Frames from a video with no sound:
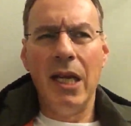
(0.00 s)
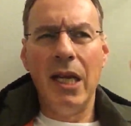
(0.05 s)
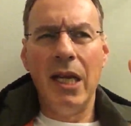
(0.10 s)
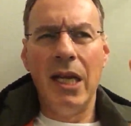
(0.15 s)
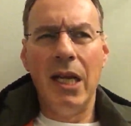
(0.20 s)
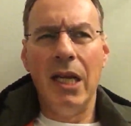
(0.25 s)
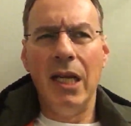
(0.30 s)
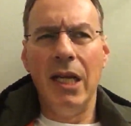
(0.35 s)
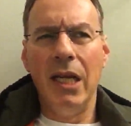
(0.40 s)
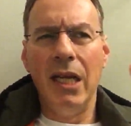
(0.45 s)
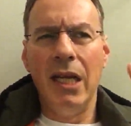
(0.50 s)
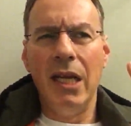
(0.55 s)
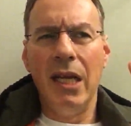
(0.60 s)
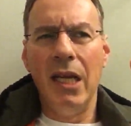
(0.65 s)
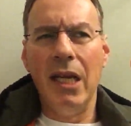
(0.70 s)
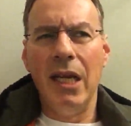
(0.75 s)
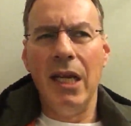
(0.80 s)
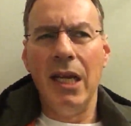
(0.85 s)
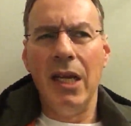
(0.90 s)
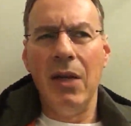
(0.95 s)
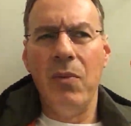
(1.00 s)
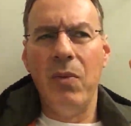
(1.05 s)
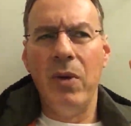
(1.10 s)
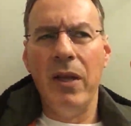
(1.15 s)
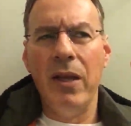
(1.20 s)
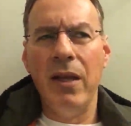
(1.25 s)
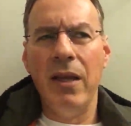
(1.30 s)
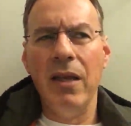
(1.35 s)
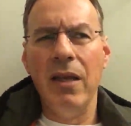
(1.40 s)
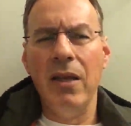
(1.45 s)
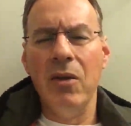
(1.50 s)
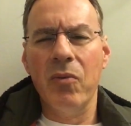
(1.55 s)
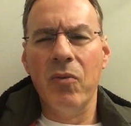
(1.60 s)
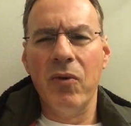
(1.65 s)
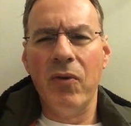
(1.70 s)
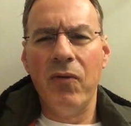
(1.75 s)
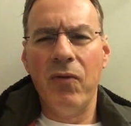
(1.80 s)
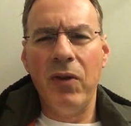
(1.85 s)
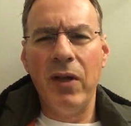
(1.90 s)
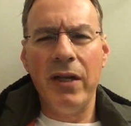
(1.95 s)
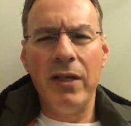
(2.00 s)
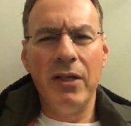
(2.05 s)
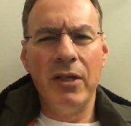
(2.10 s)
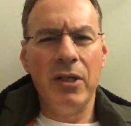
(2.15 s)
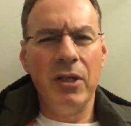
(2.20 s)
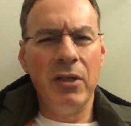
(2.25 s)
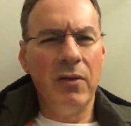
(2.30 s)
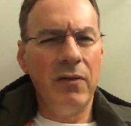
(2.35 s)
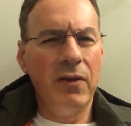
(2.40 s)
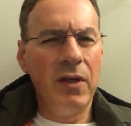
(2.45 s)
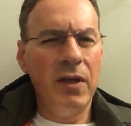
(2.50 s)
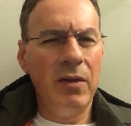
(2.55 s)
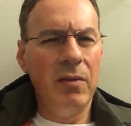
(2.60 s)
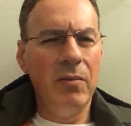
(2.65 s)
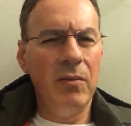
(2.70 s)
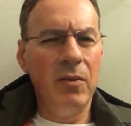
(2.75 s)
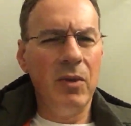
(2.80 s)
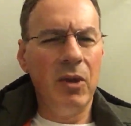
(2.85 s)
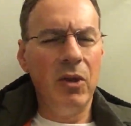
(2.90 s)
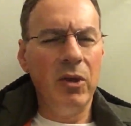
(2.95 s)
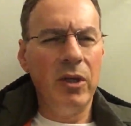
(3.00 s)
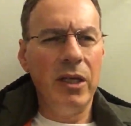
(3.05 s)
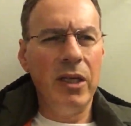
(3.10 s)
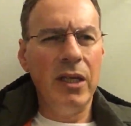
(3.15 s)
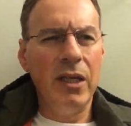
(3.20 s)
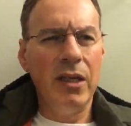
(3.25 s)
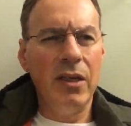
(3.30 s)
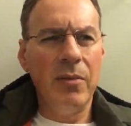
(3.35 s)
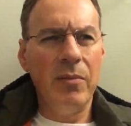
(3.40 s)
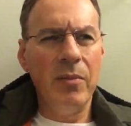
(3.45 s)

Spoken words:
And within the reflection of him looking in the